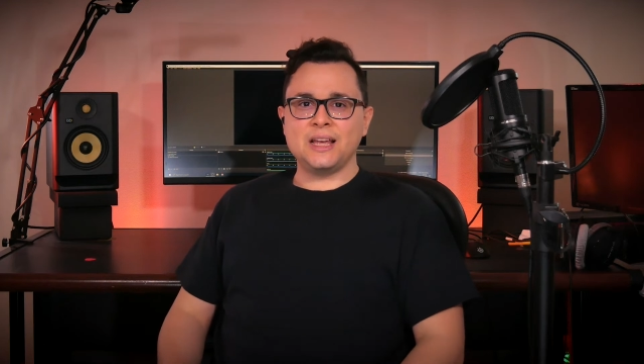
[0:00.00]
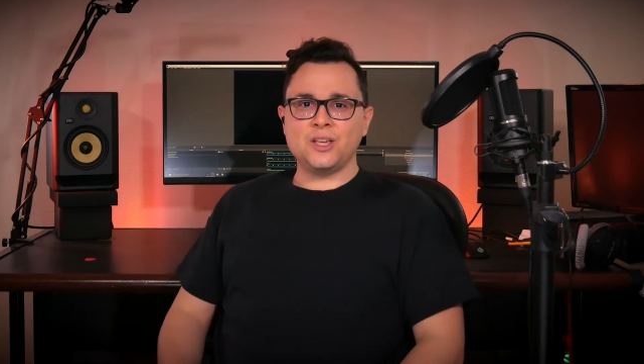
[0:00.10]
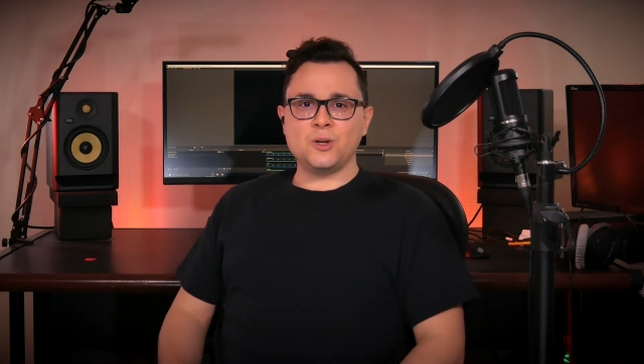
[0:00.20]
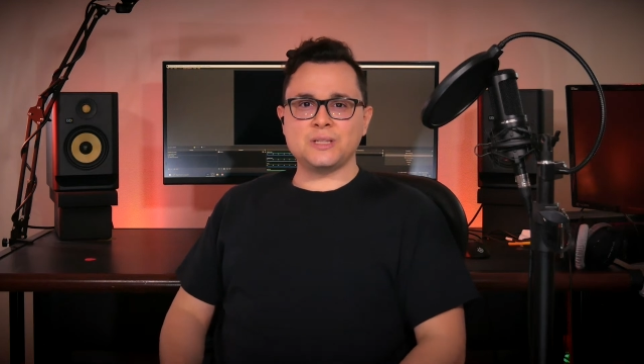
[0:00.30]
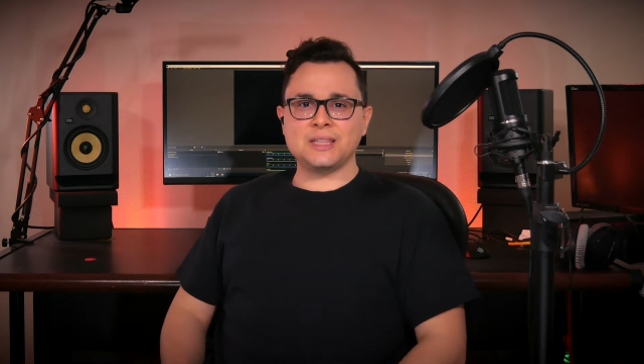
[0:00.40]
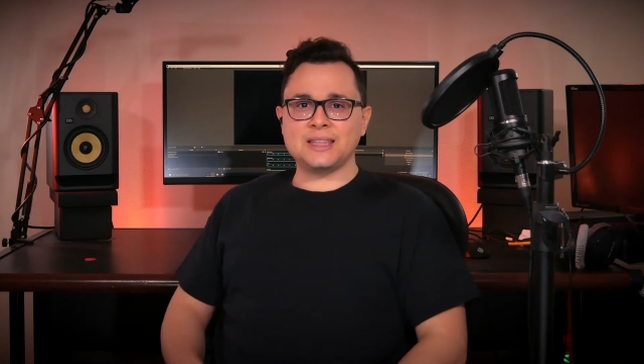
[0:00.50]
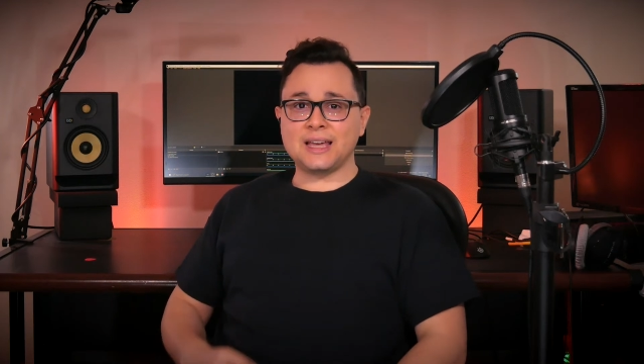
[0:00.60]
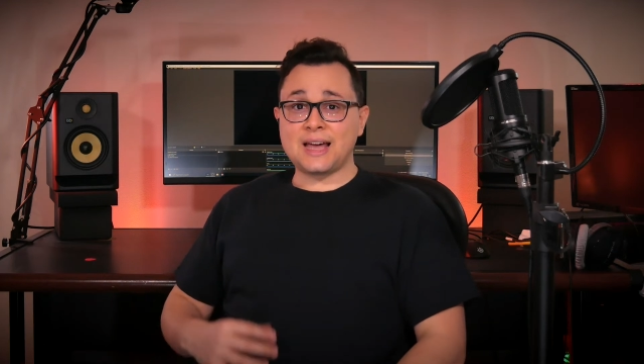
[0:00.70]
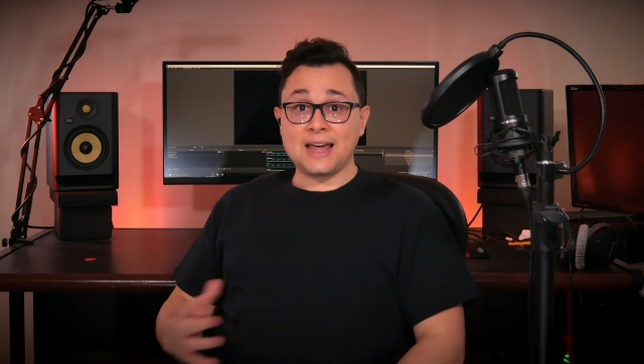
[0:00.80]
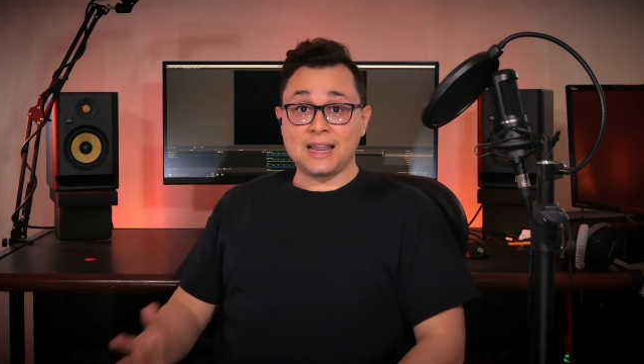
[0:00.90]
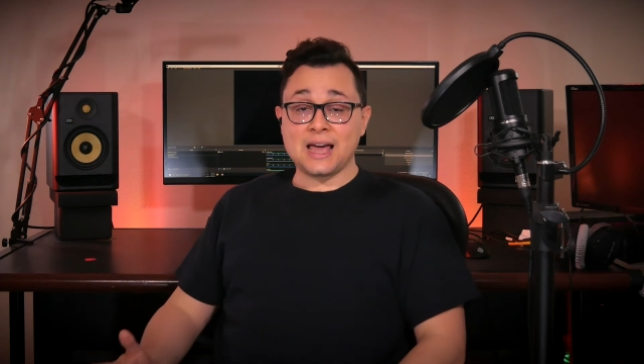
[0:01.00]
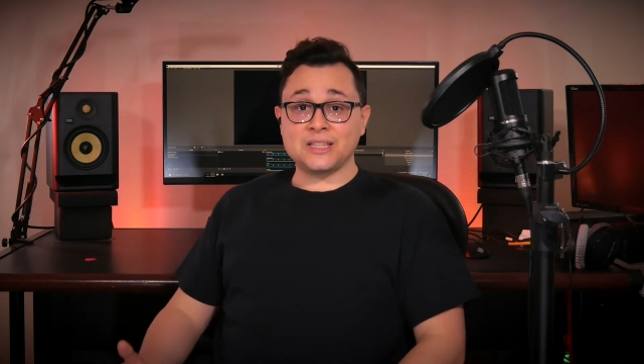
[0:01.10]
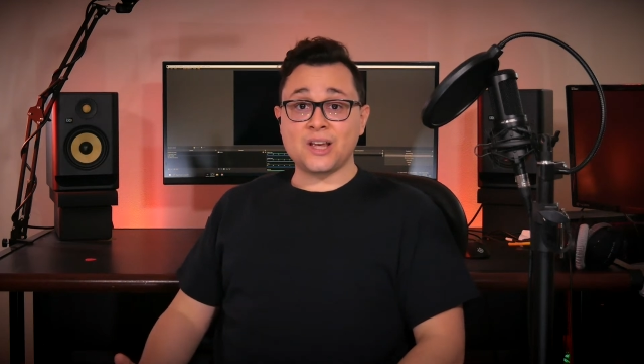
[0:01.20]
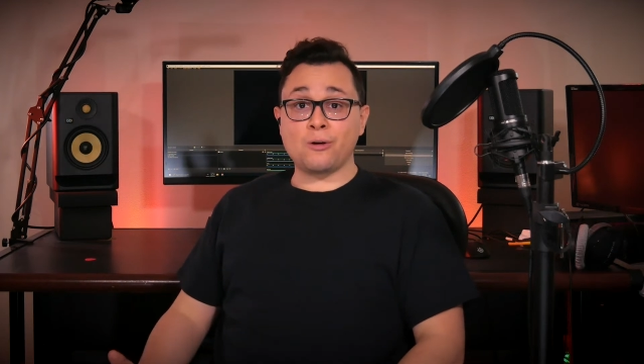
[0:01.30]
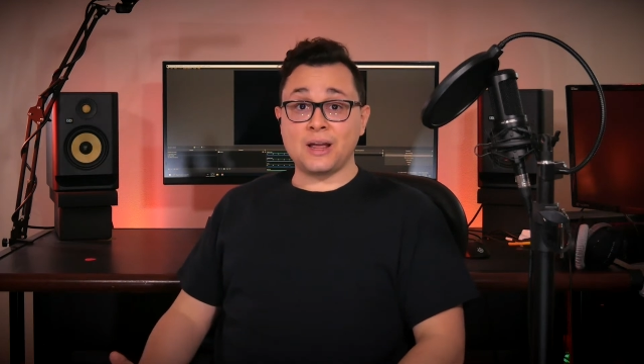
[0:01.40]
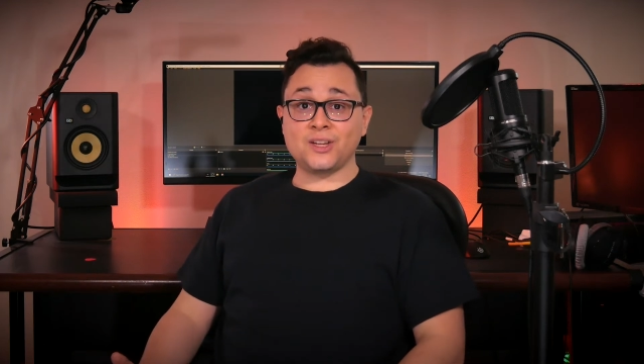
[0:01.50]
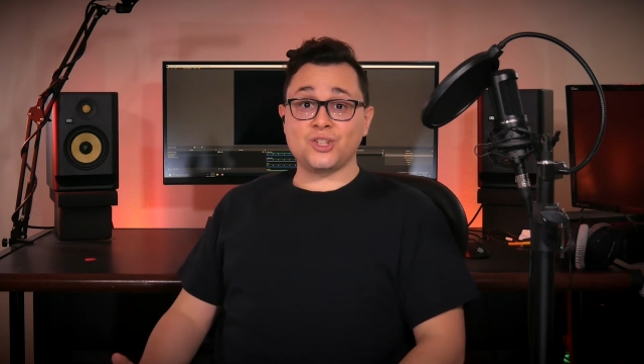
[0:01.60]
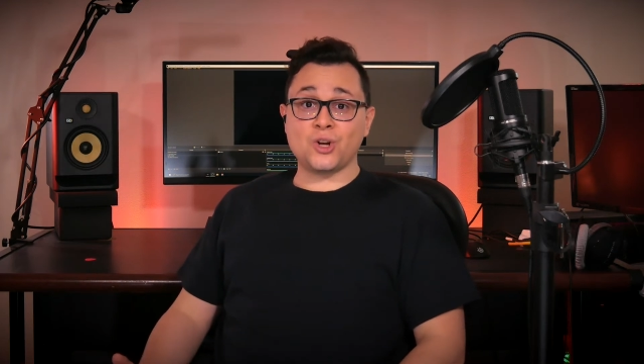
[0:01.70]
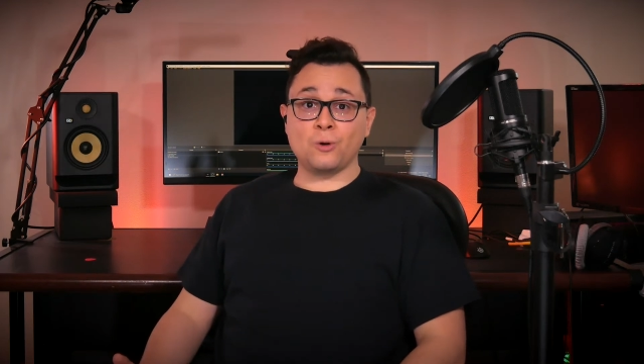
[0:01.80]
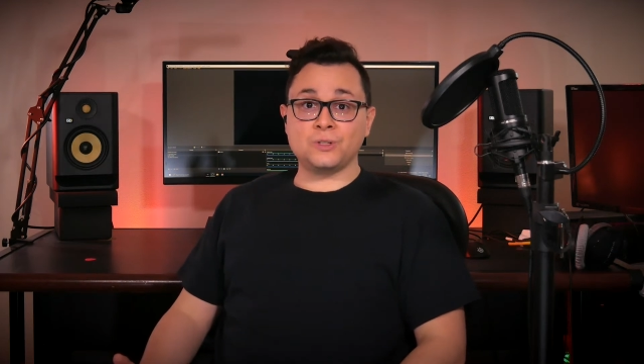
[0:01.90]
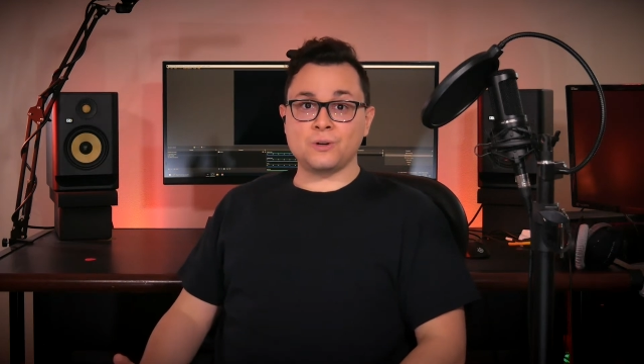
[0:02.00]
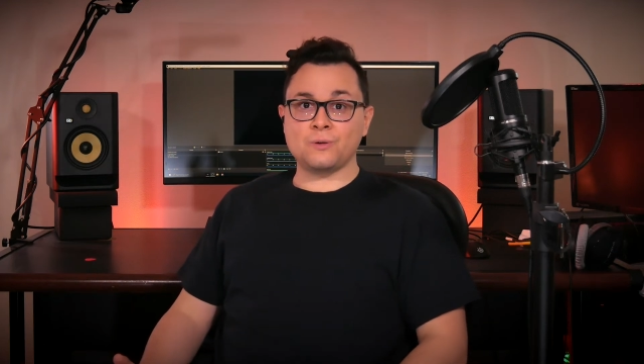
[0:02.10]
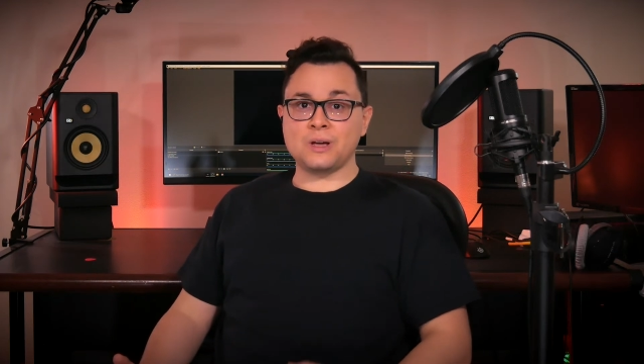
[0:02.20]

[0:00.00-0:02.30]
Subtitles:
using the guidelines I already showed you